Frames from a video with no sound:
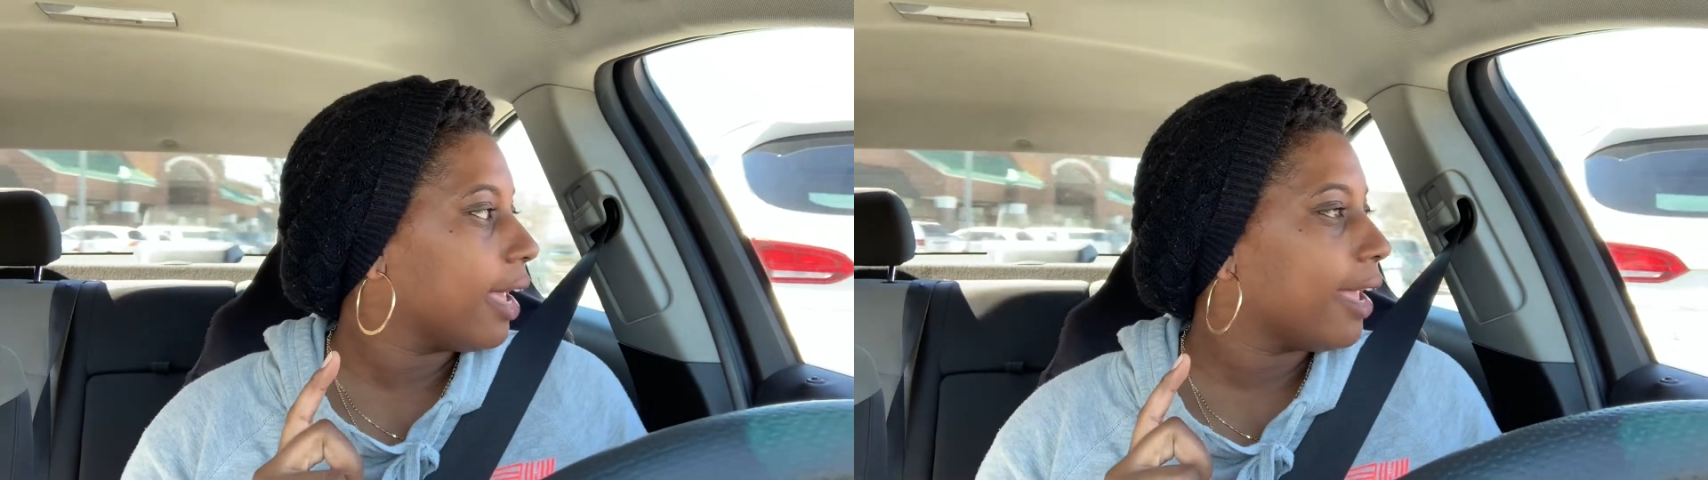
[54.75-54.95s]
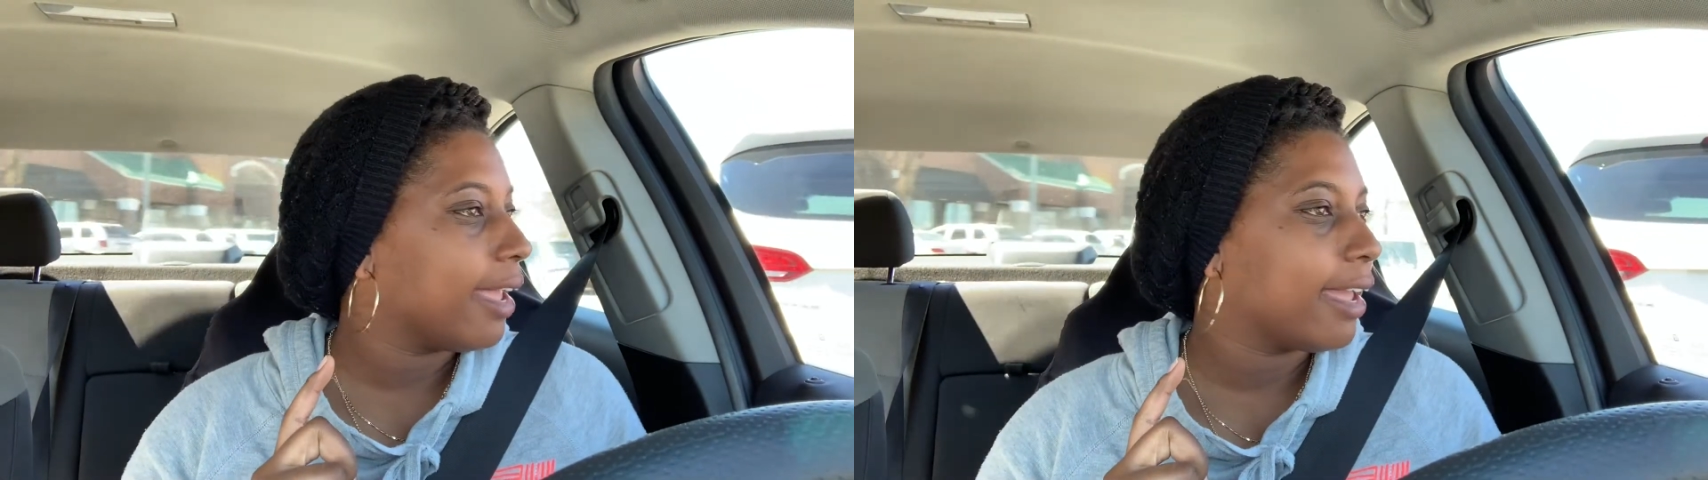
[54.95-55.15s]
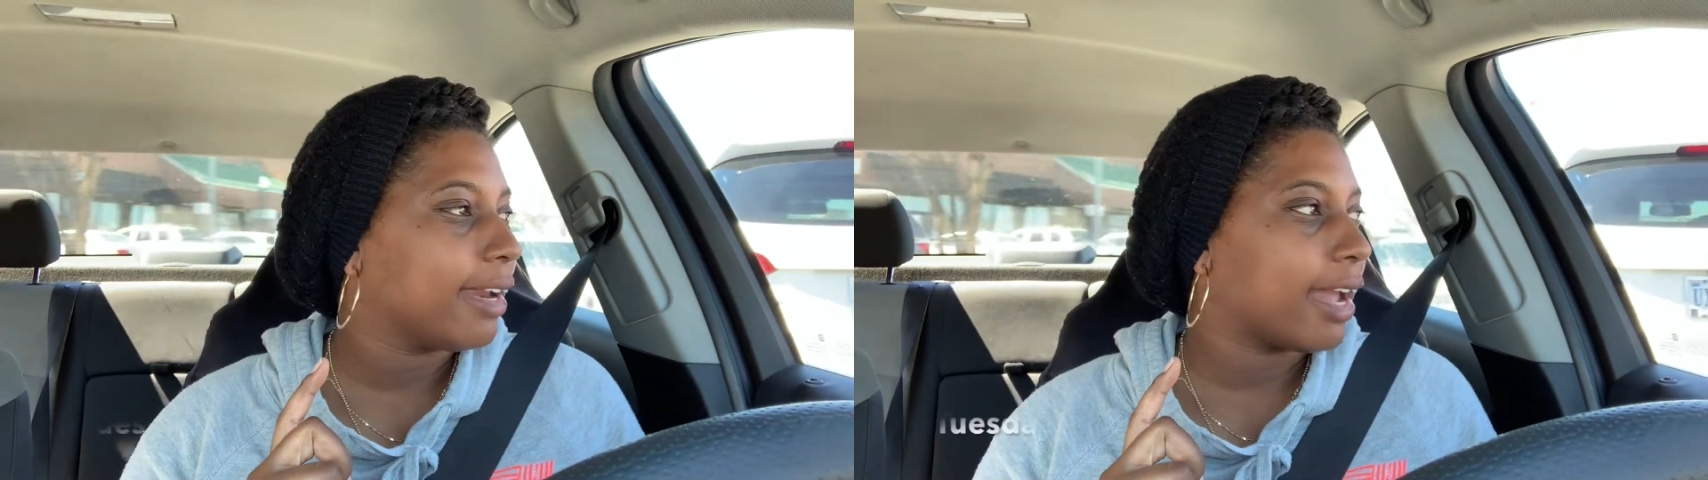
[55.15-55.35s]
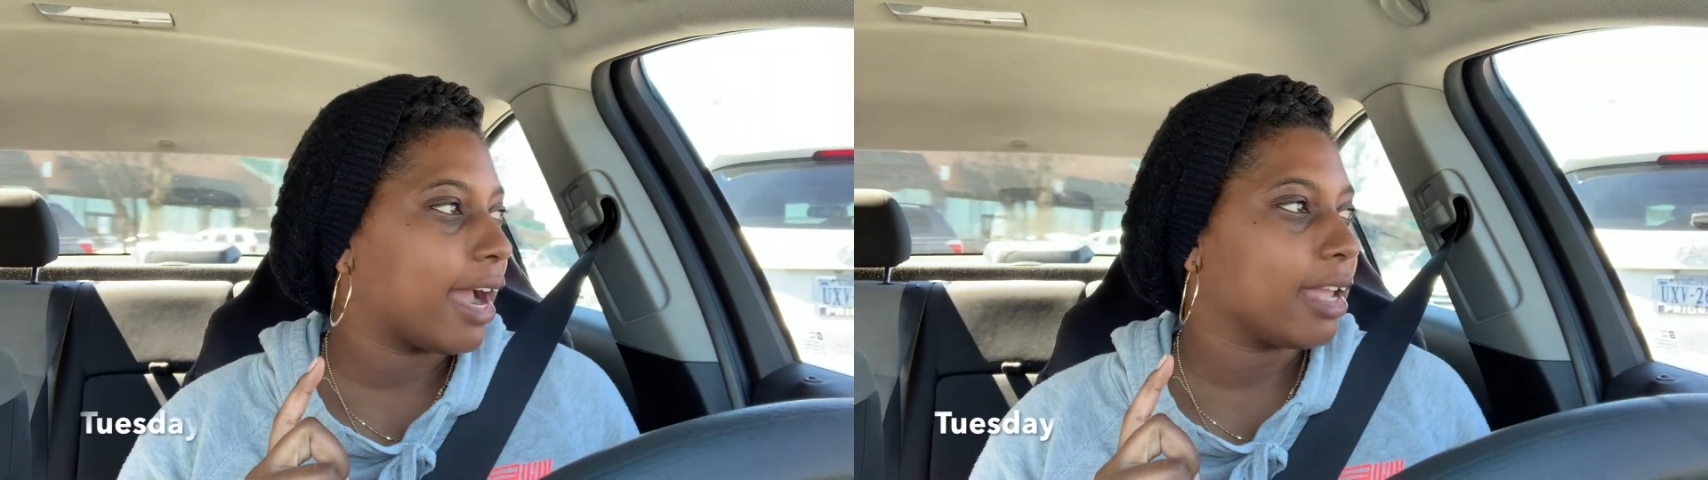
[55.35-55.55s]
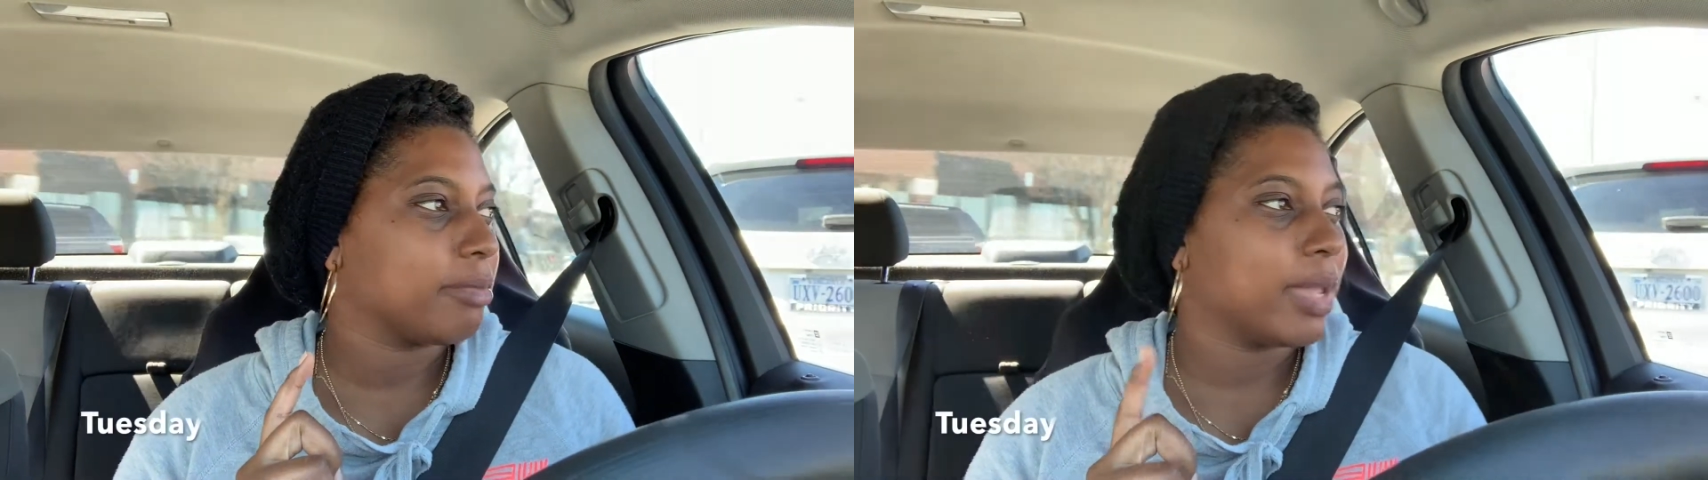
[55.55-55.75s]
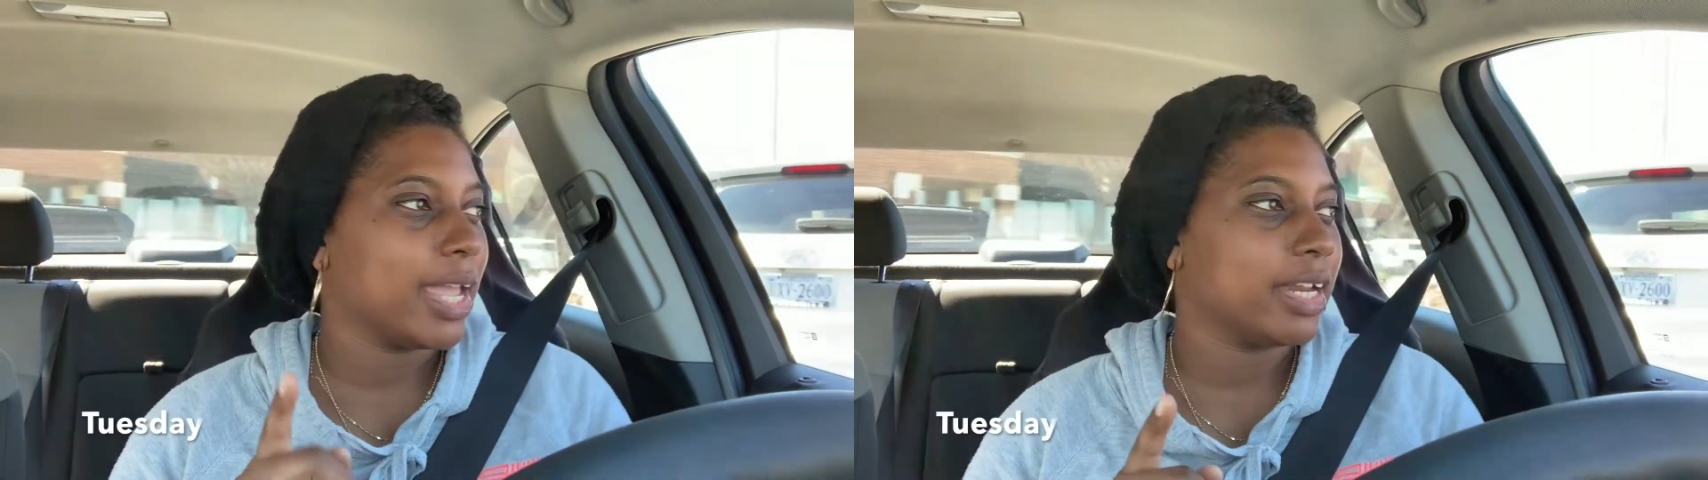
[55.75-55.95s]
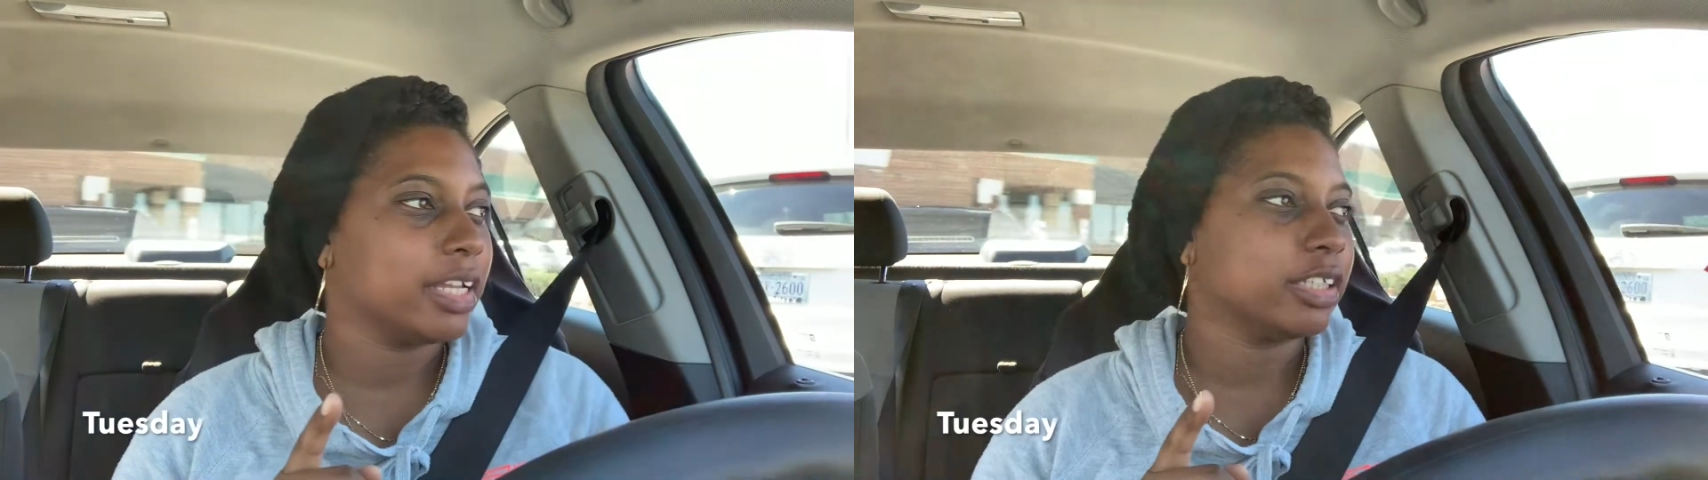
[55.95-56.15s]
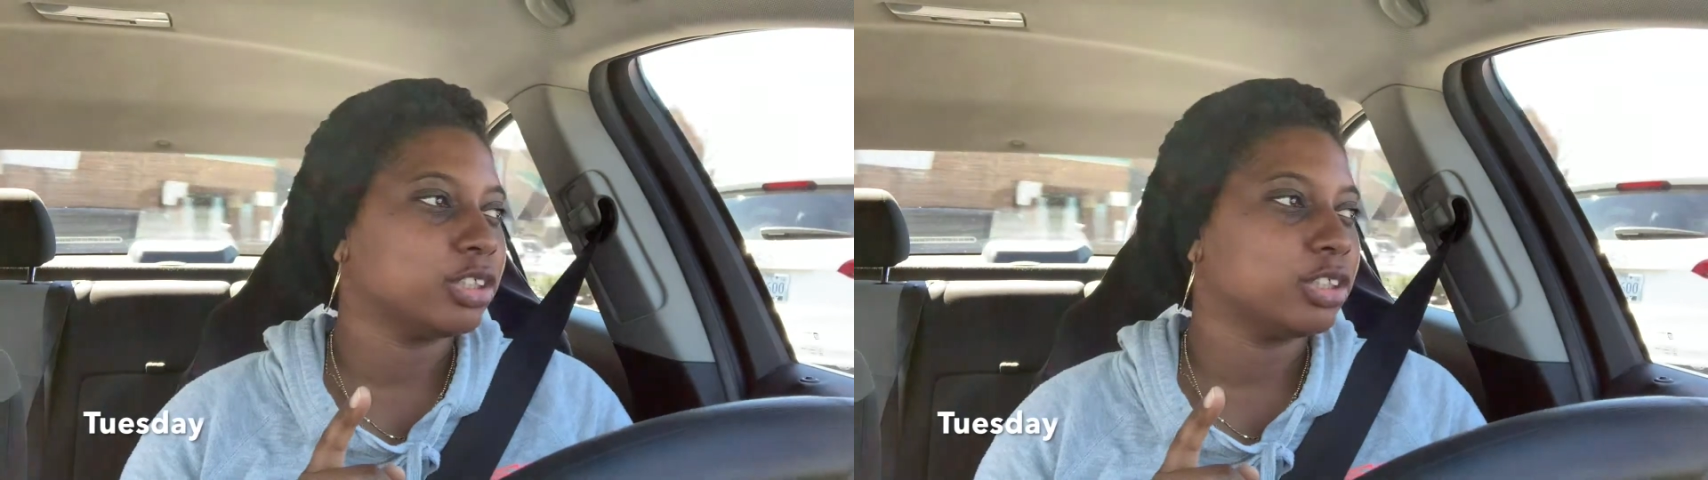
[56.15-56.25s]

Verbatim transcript: and I am headed